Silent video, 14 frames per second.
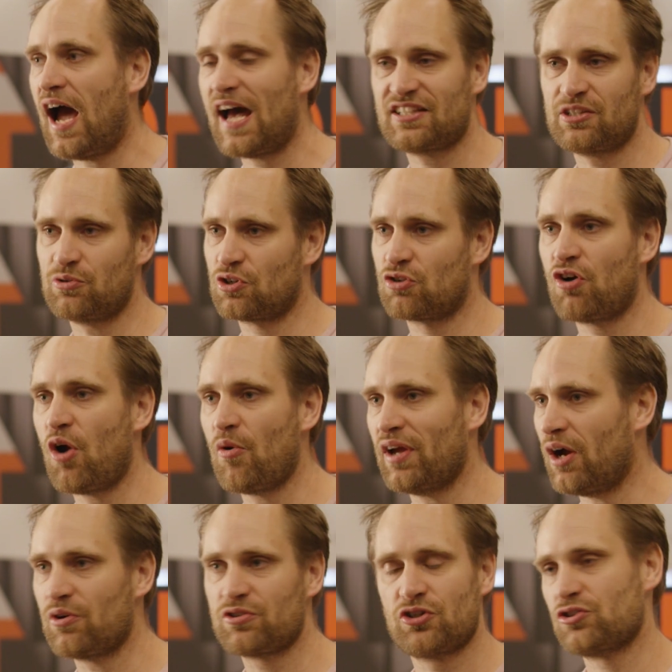As it was growing,
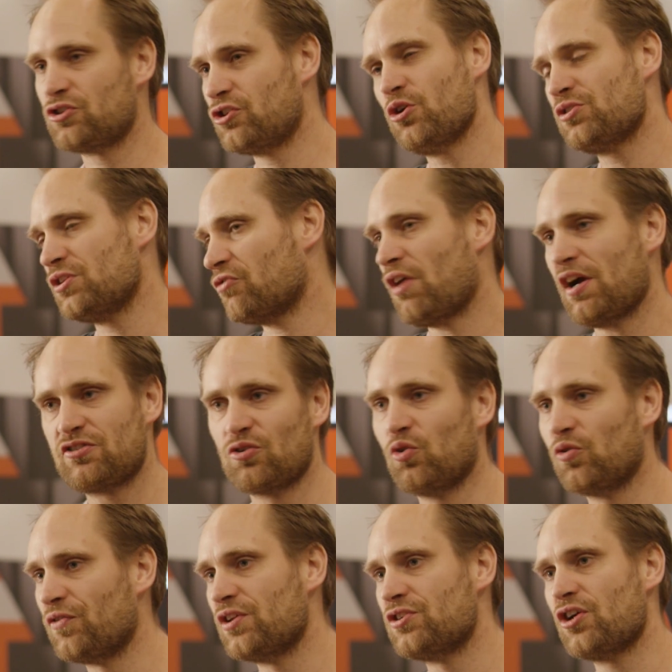I was just choosing the right tool
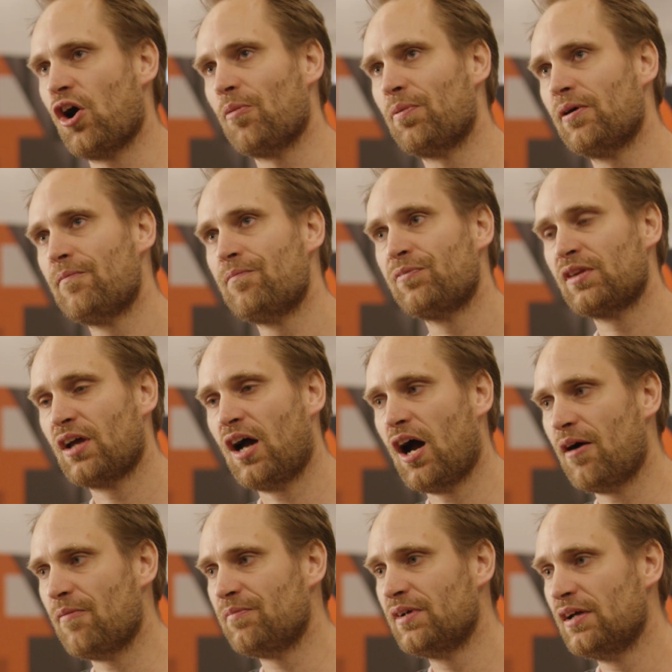for the job.
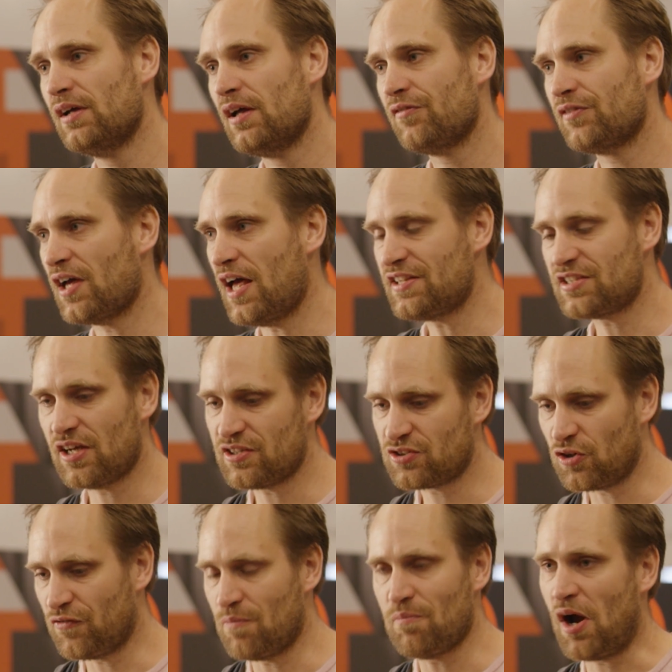It's a
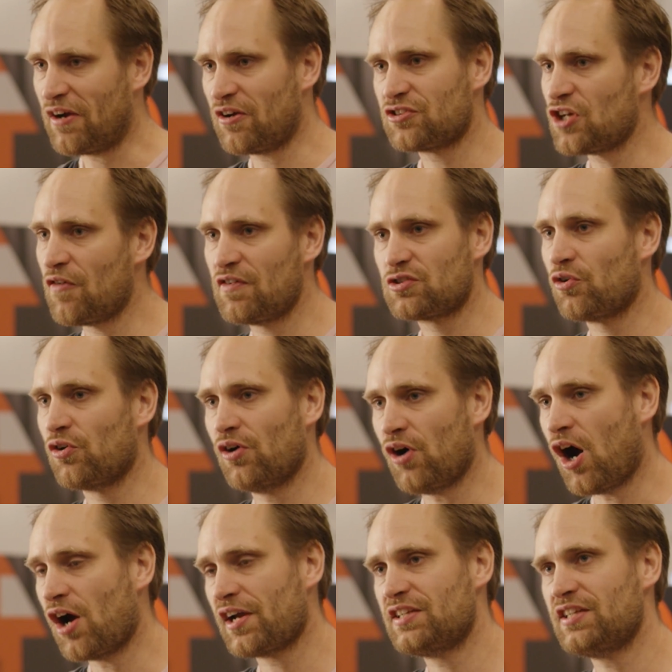sort of a microservice
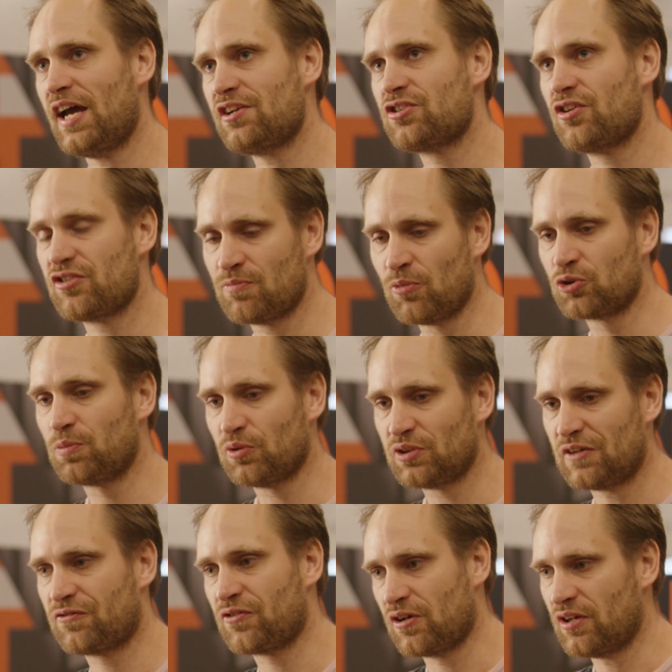architecture. There's multiple
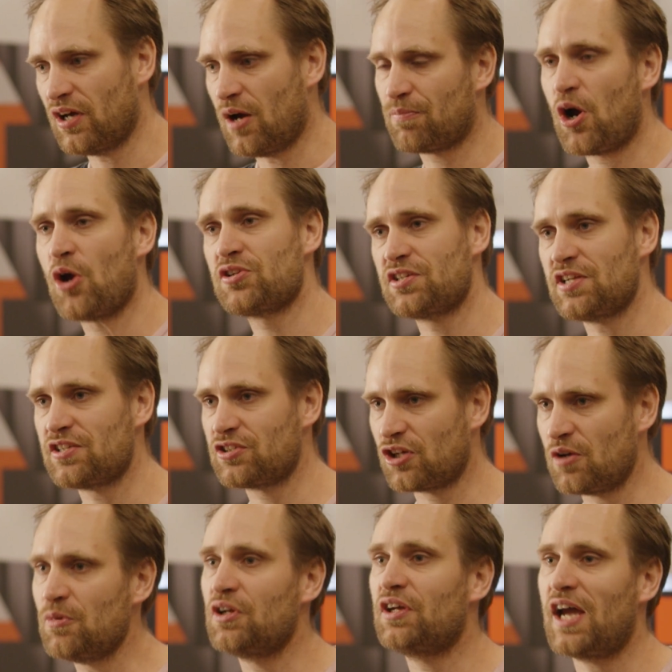different processes
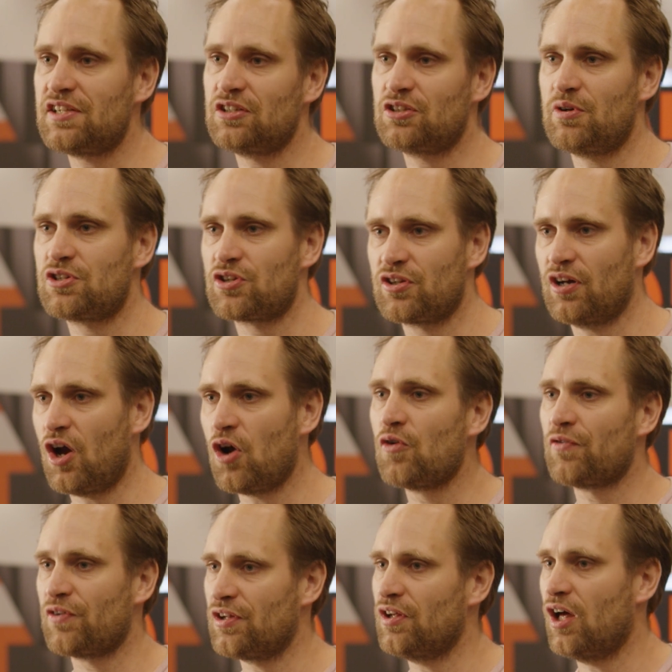communicating to each other
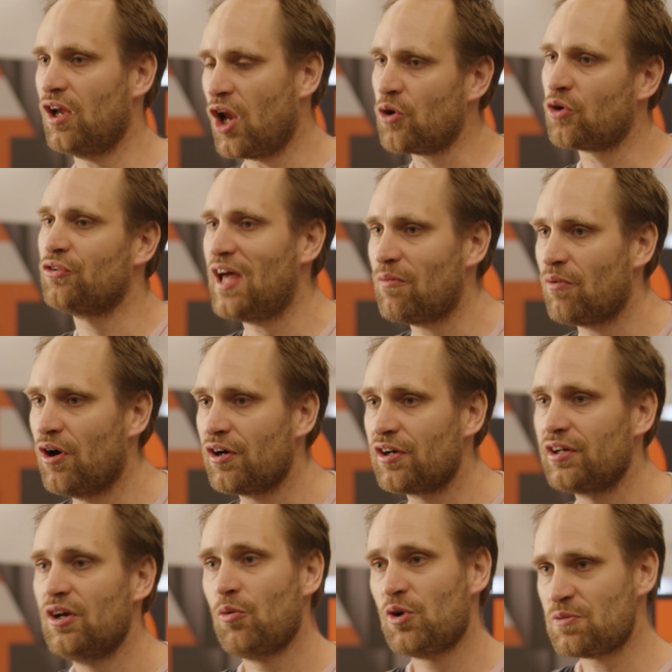over a local network,
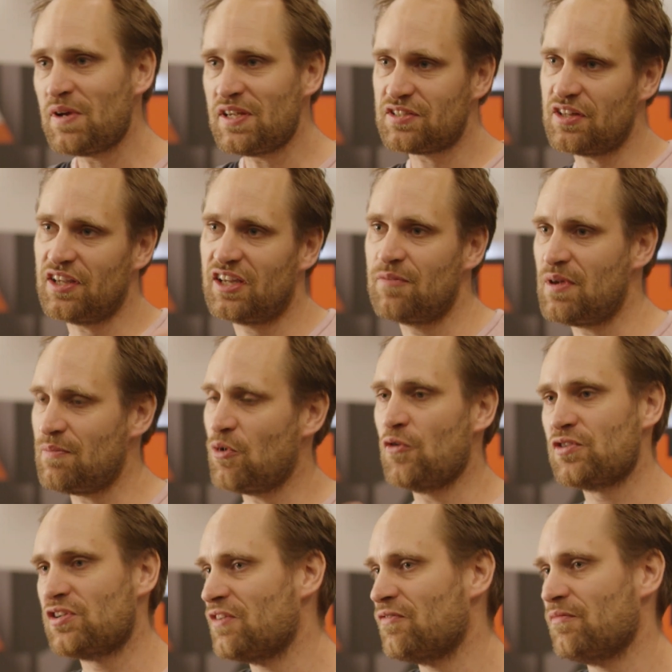which means that they can be
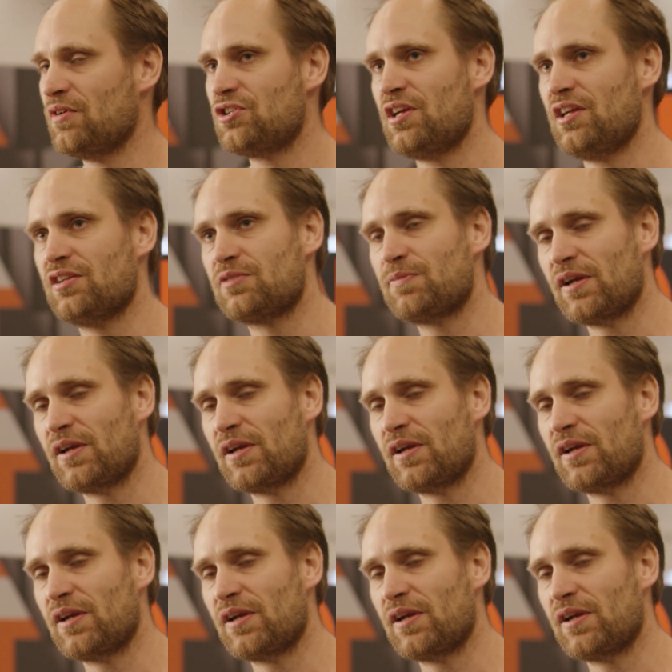moved to different machines.